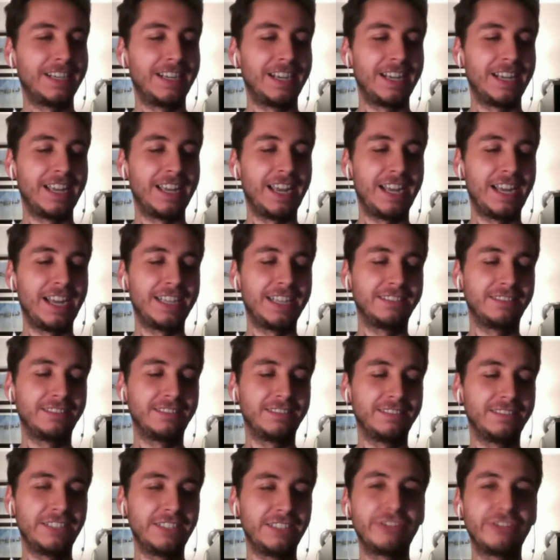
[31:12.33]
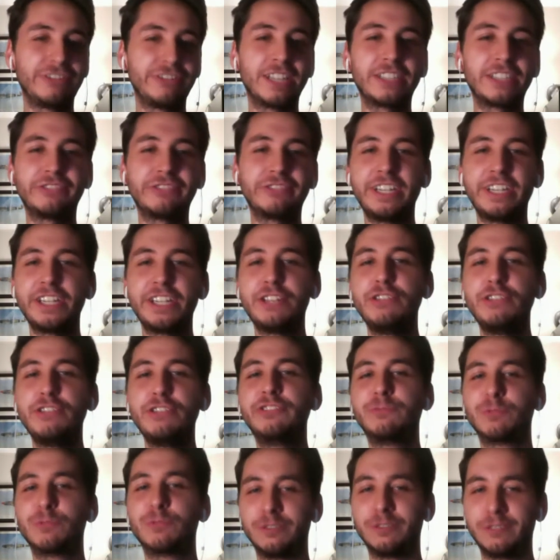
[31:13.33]
And it's not to say Houston
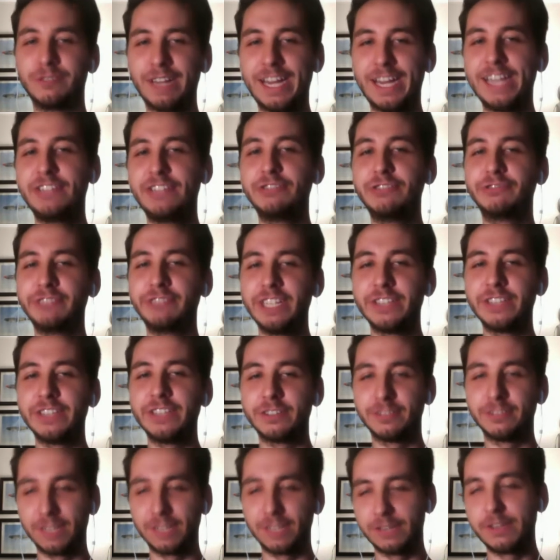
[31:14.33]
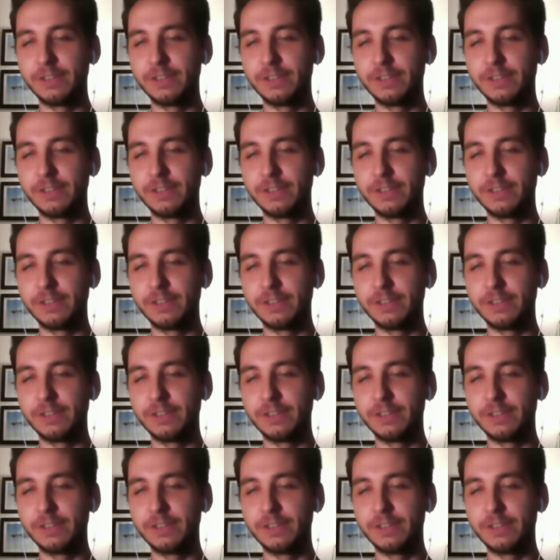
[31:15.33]
were angels either.